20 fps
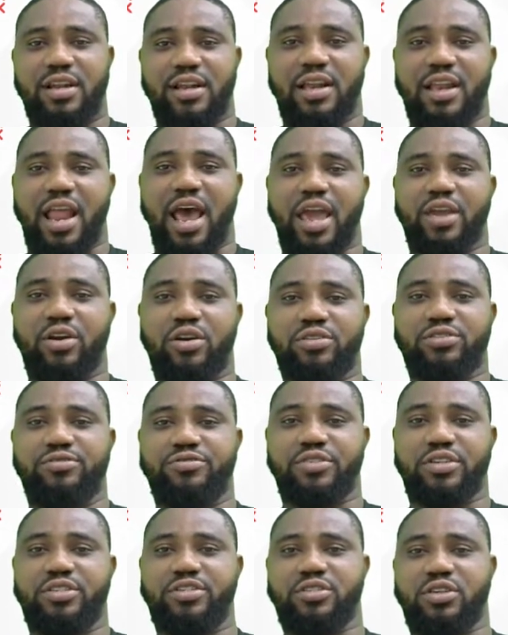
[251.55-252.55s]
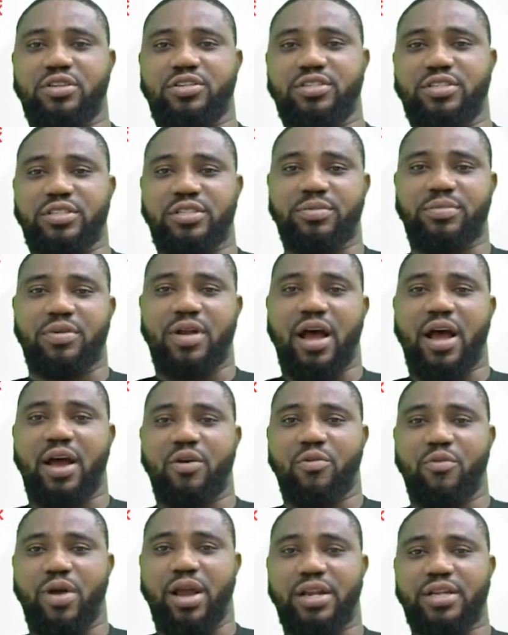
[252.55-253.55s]
lion feeds on zebra.
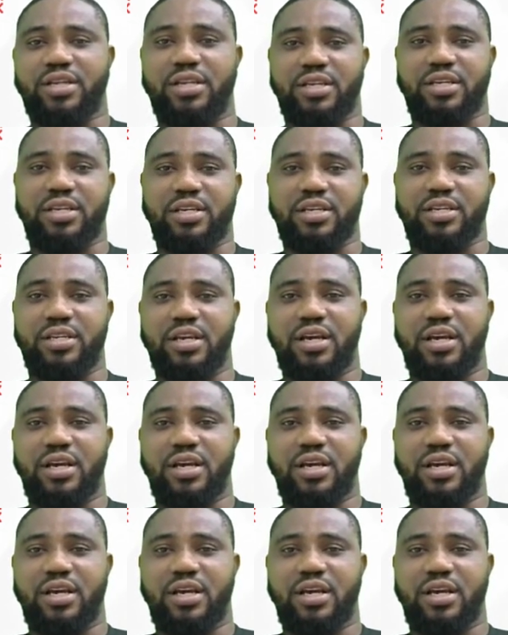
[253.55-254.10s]
When the